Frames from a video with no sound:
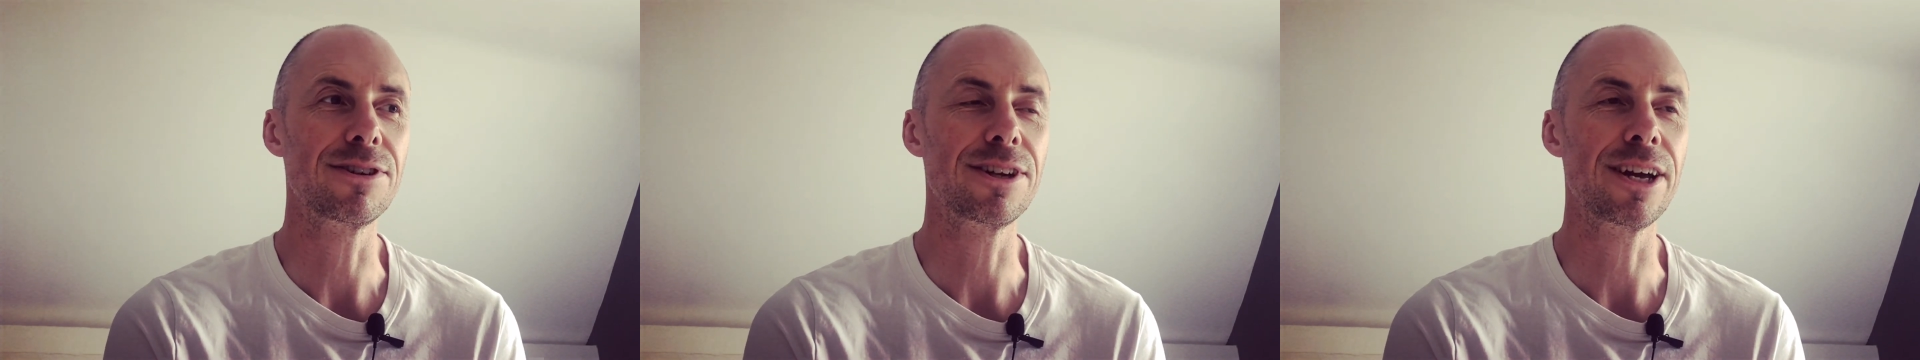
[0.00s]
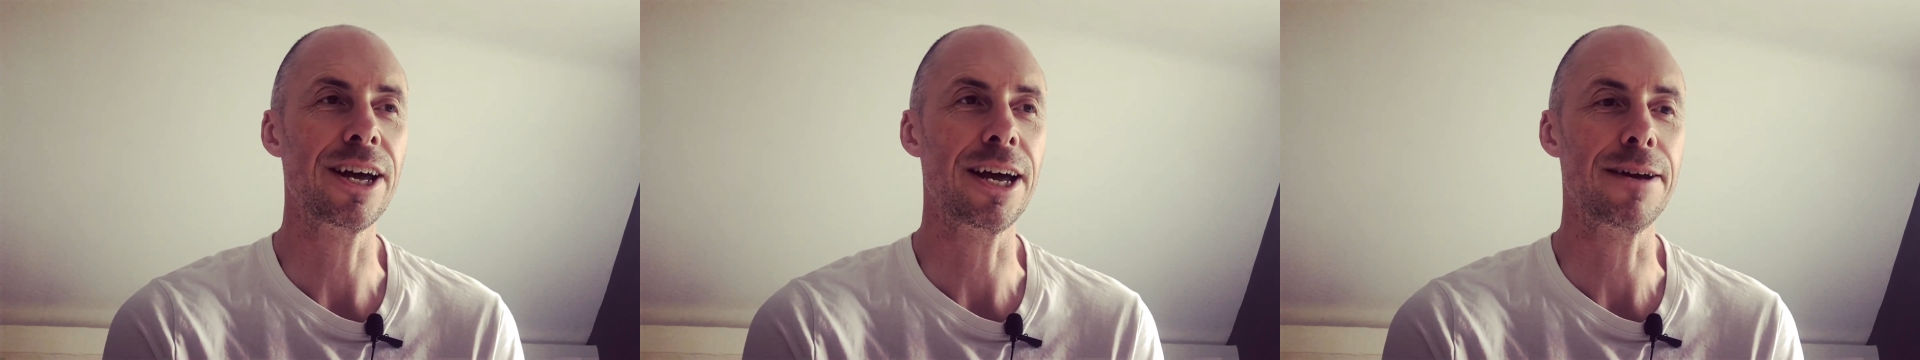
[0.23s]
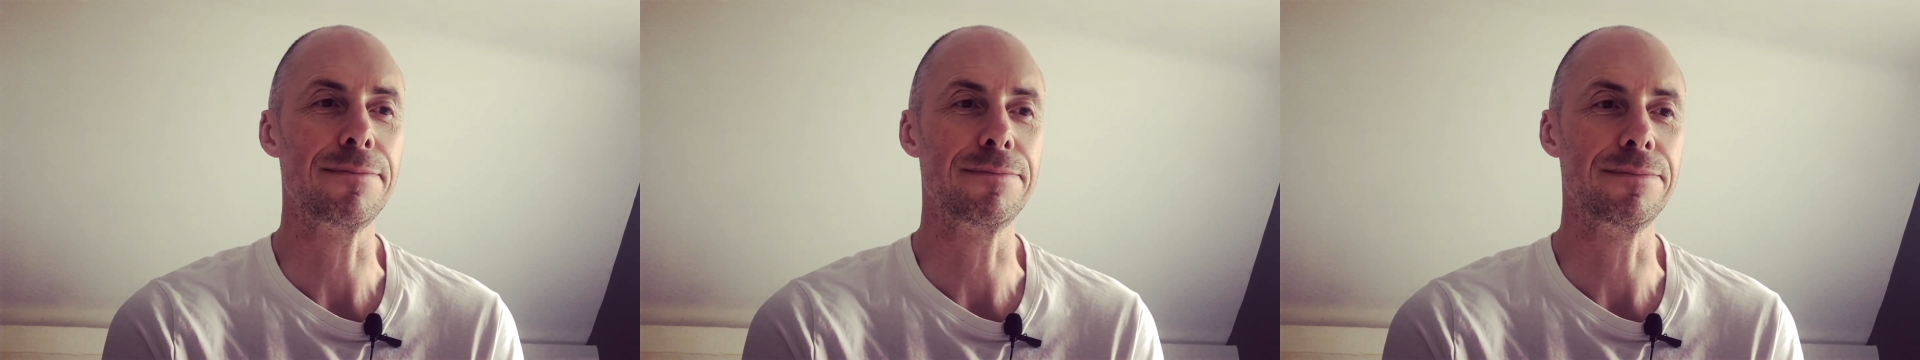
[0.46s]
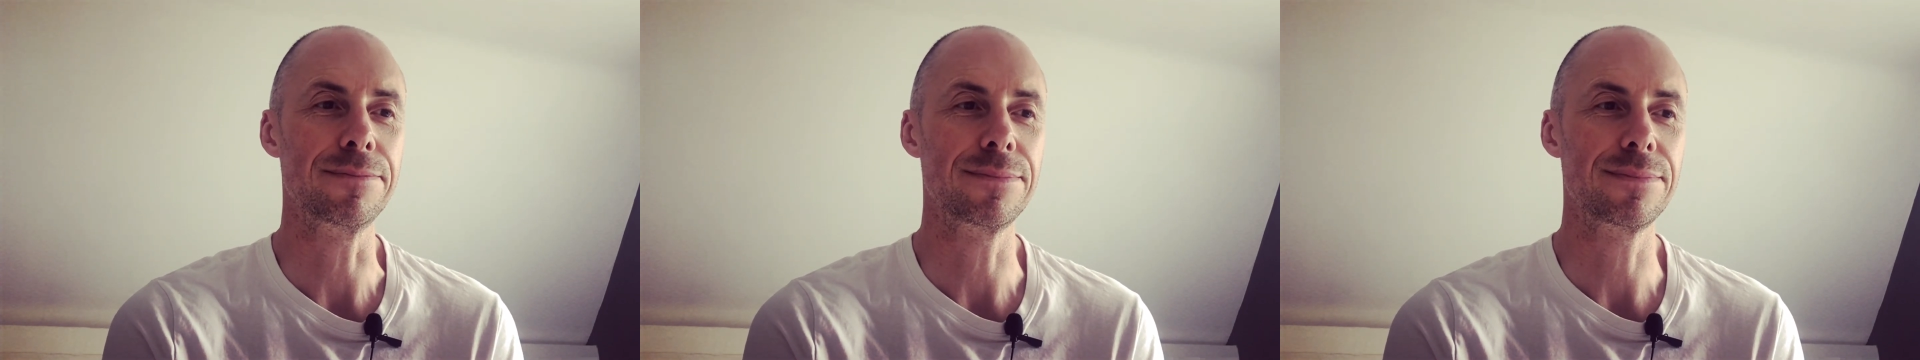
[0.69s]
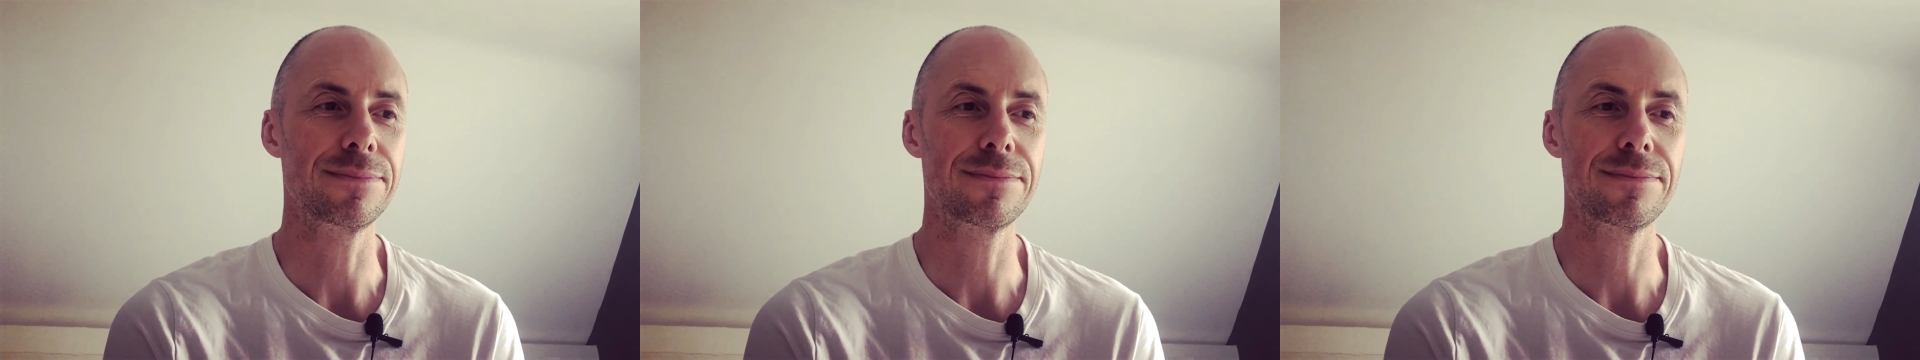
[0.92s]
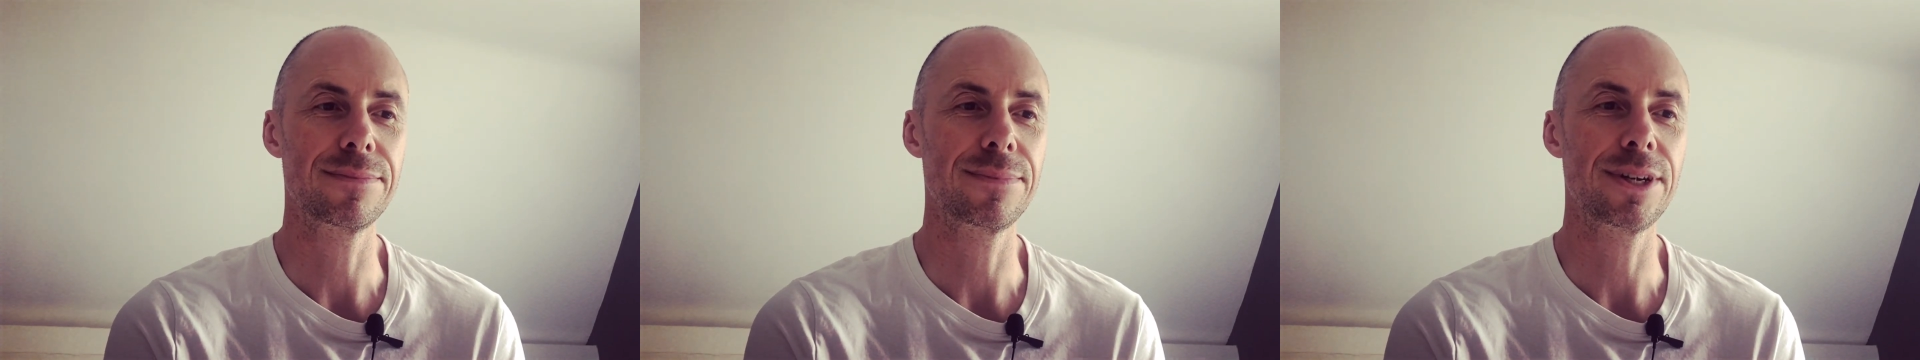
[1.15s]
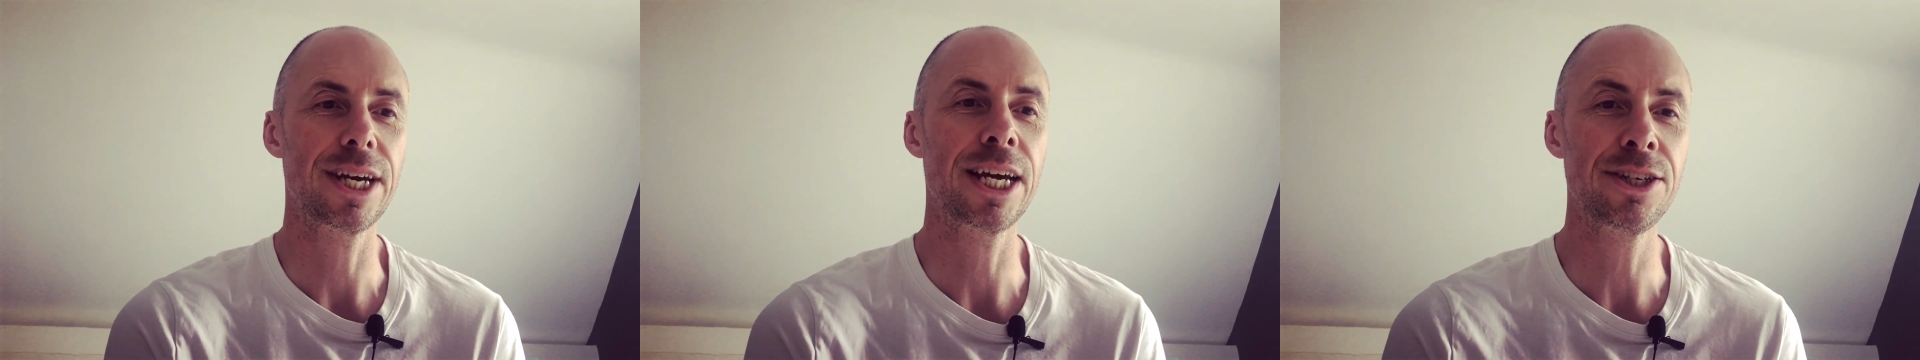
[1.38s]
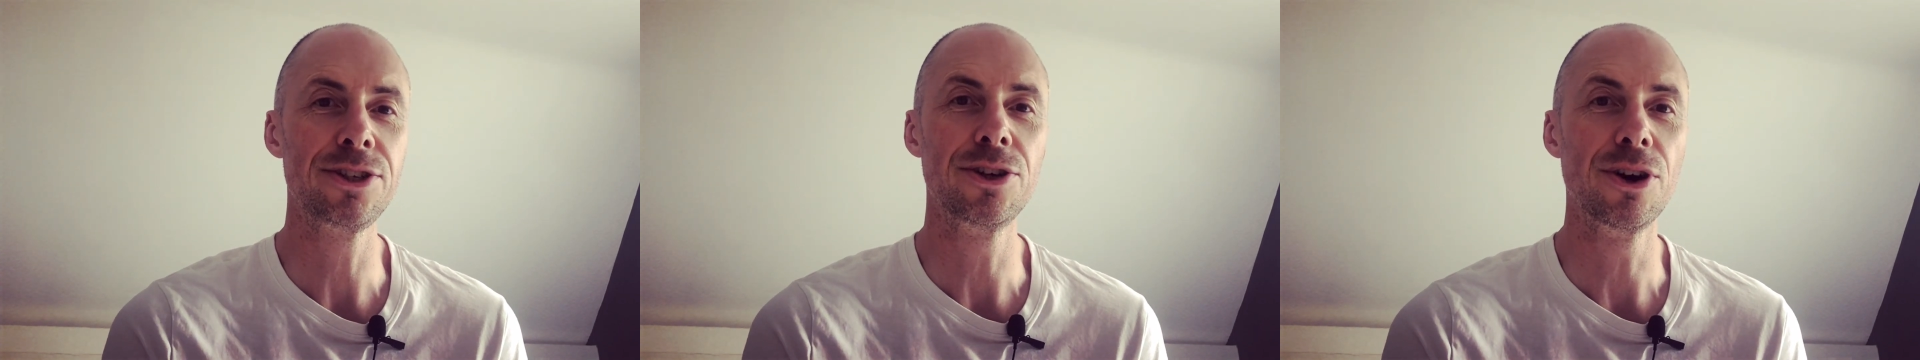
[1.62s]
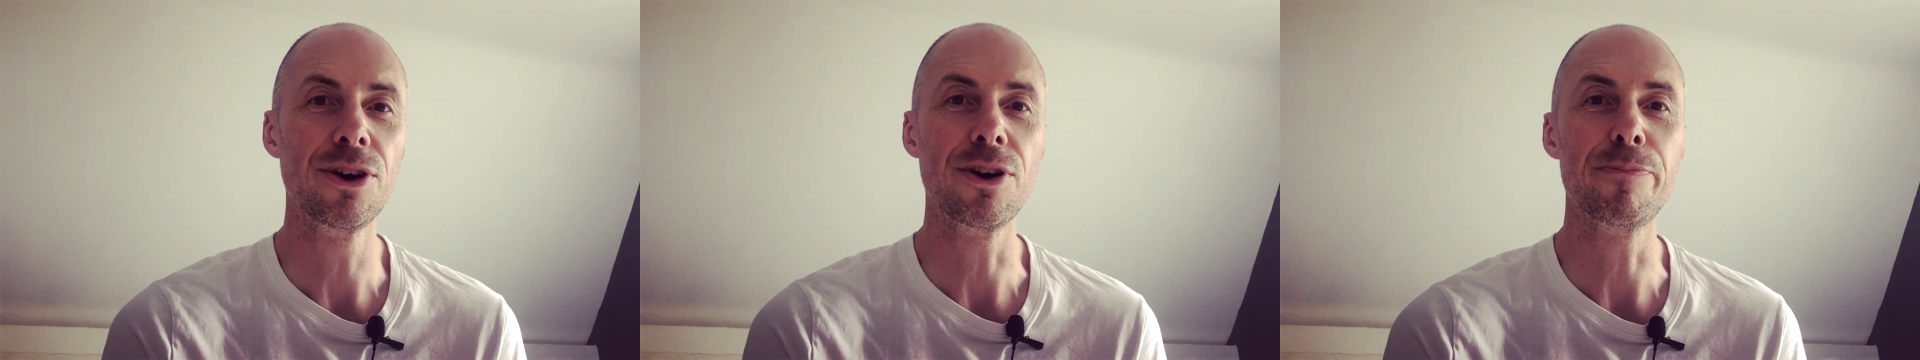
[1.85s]
in
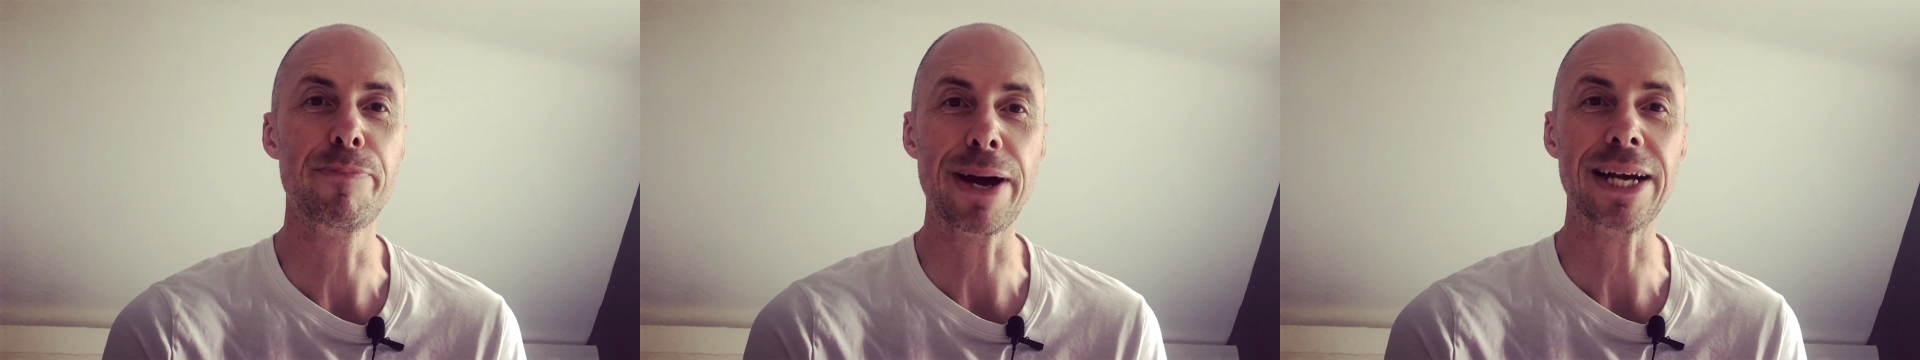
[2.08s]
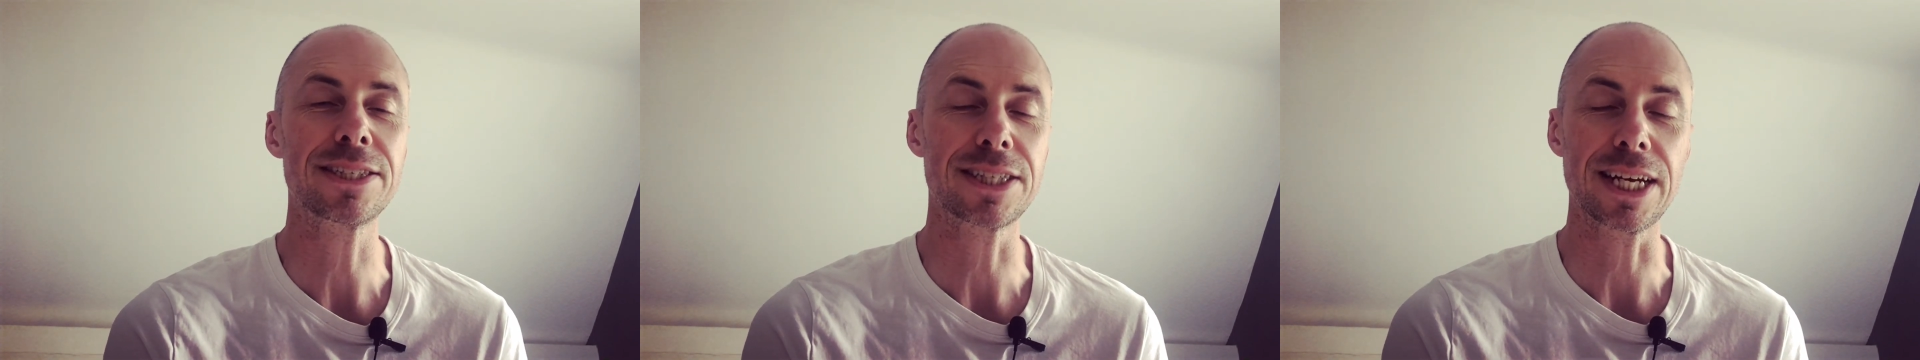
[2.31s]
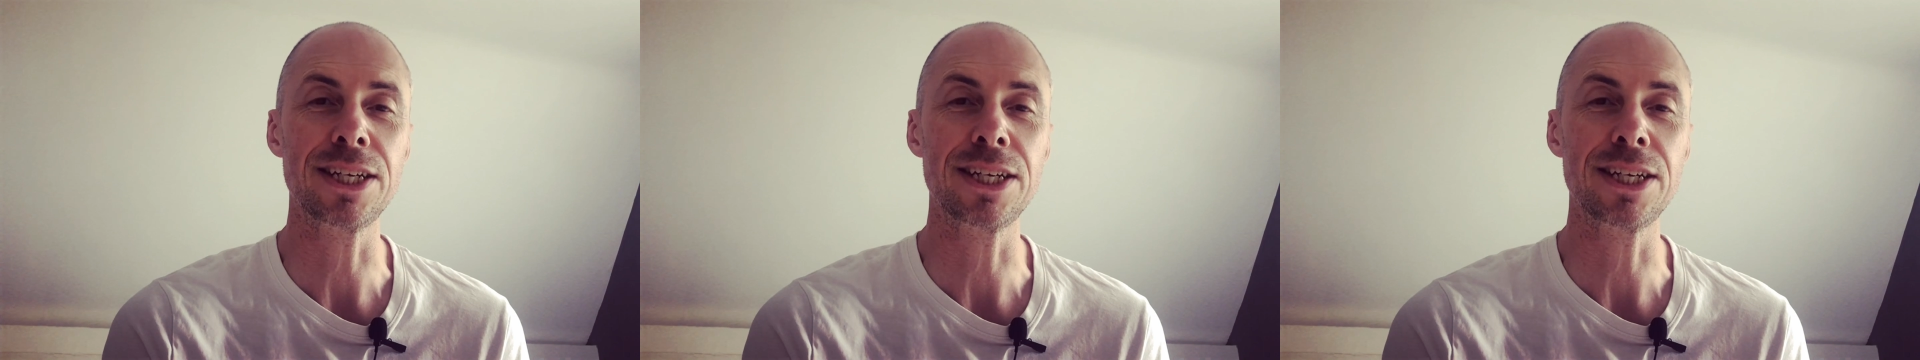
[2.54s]
your best